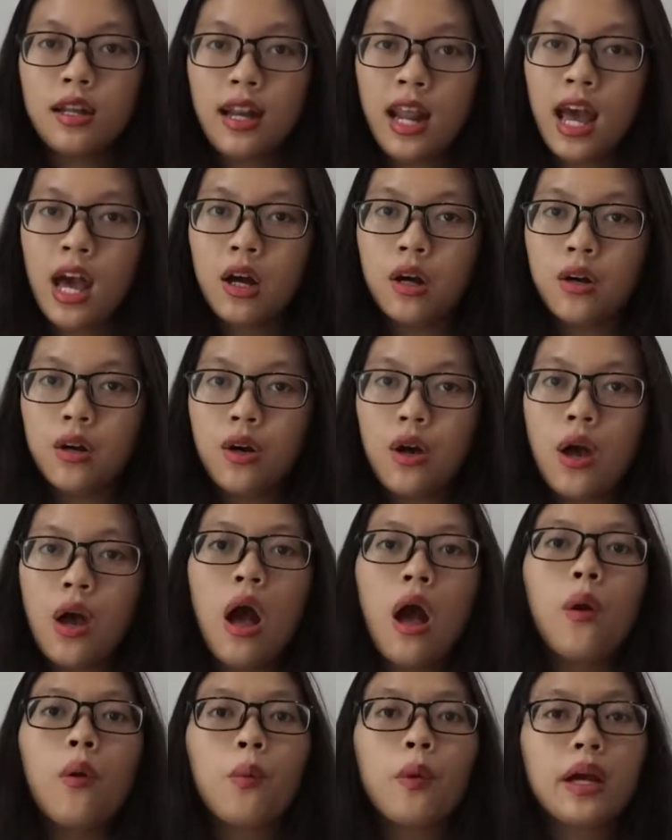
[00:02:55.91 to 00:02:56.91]
Now,
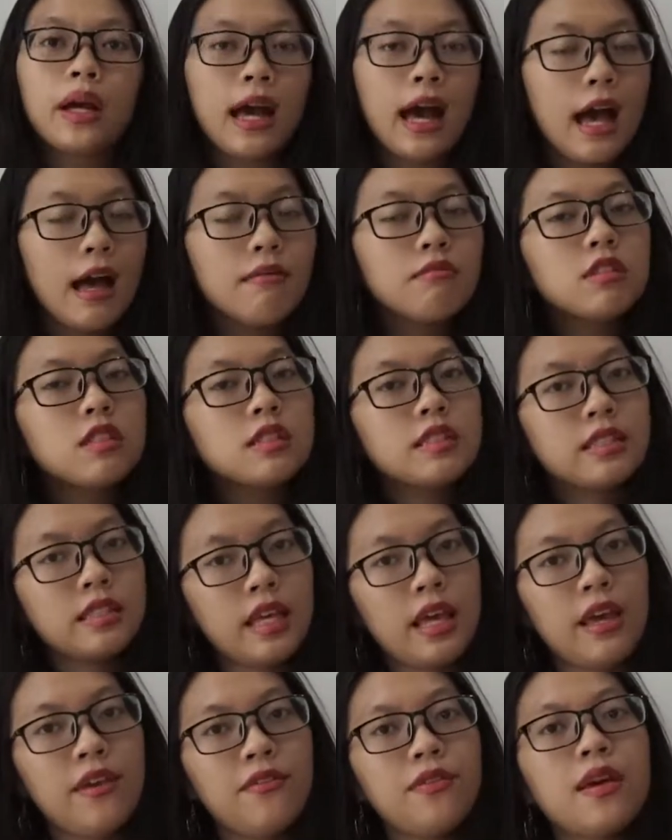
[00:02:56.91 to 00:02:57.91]
we come to
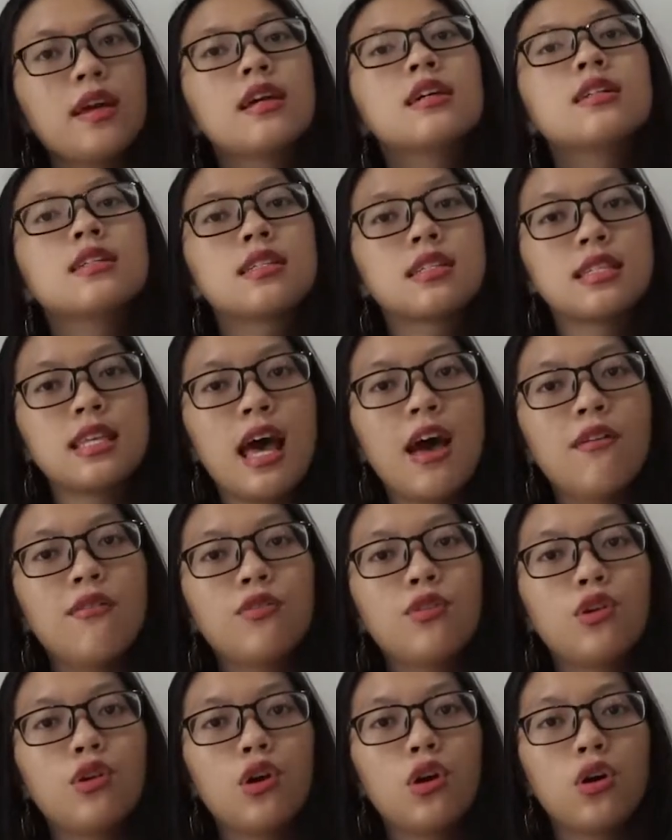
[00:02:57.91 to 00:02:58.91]
see
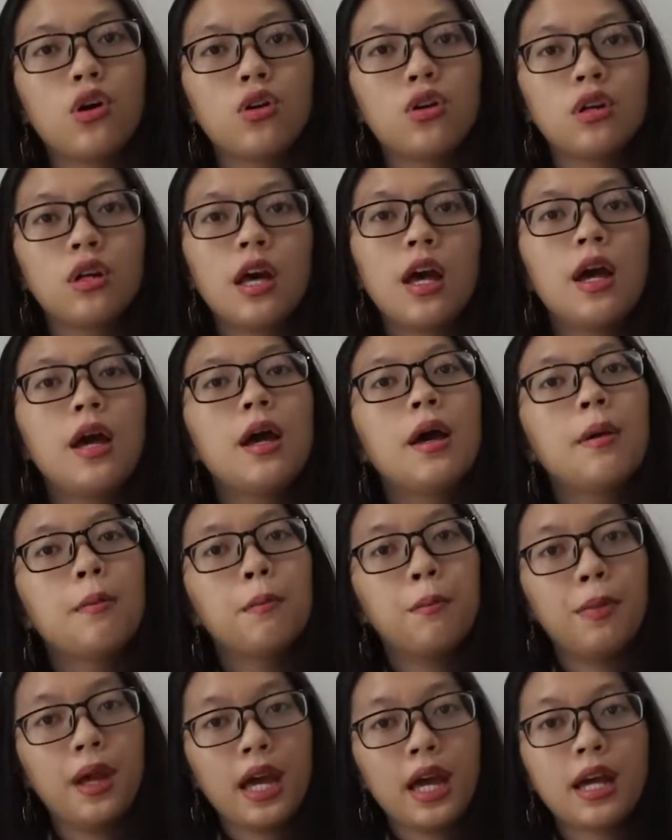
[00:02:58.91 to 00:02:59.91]
several
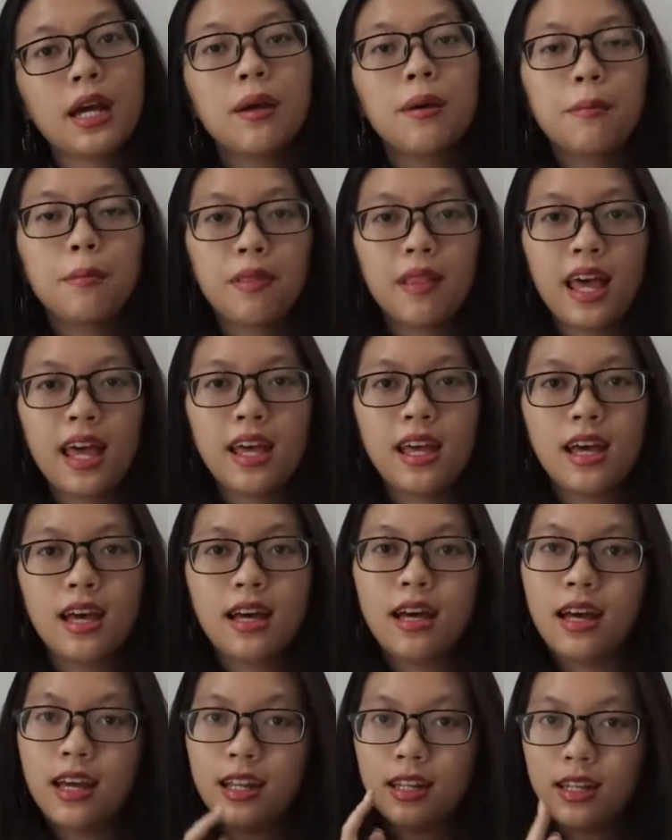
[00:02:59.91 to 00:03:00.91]
big
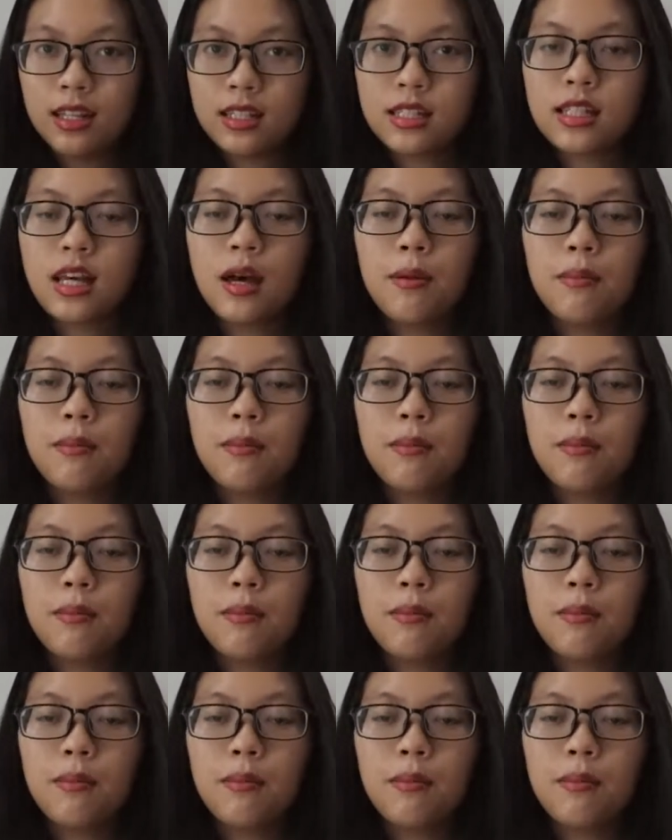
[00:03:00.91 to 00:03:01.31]
players in this